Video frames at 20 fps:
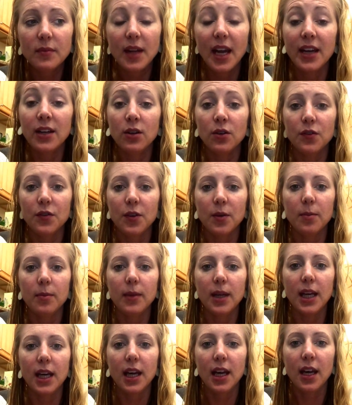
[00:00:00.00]
I know for
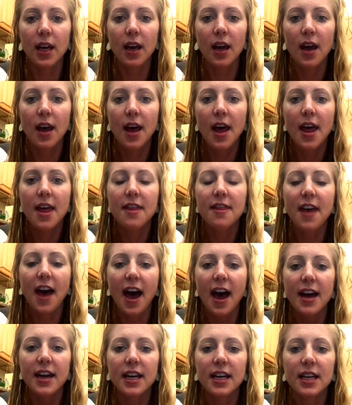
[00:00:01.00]
me,
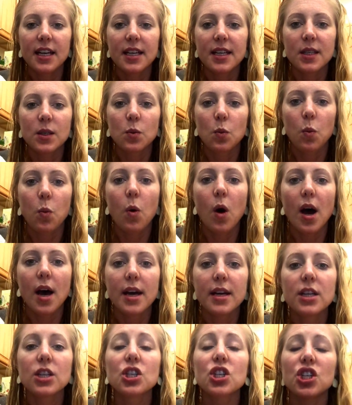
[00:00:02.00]
that is
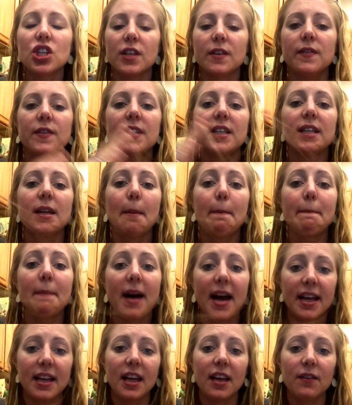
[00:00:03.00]
what shifted
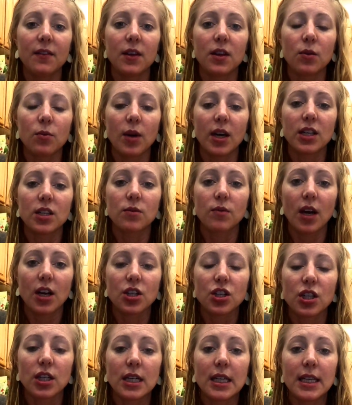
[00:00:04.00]
my life in the right
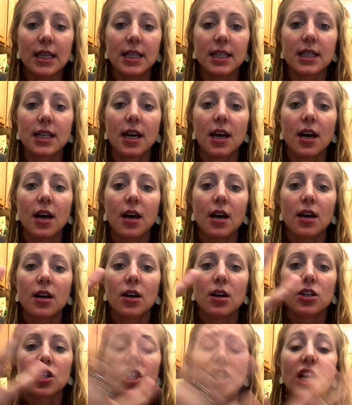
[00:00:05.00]
direction, is
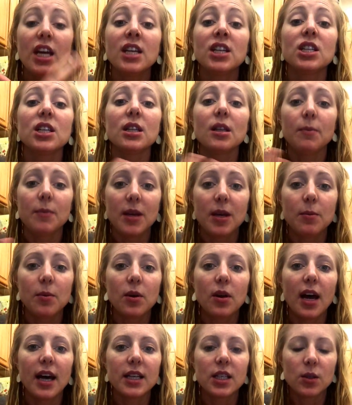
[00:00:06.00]
changing the people
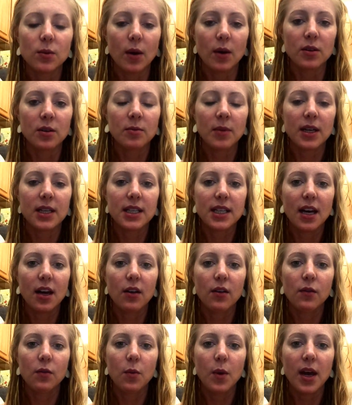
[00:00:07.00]
I surrounded
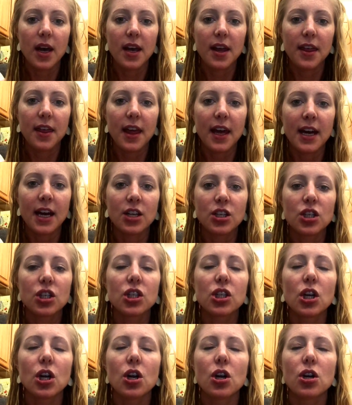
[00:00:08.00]
myself with, and I
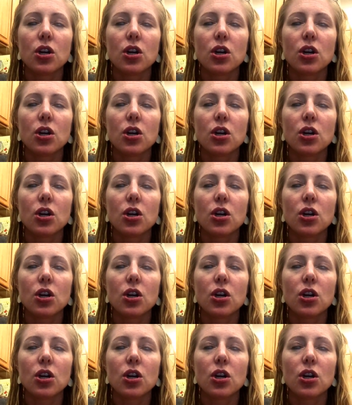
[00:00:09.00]
just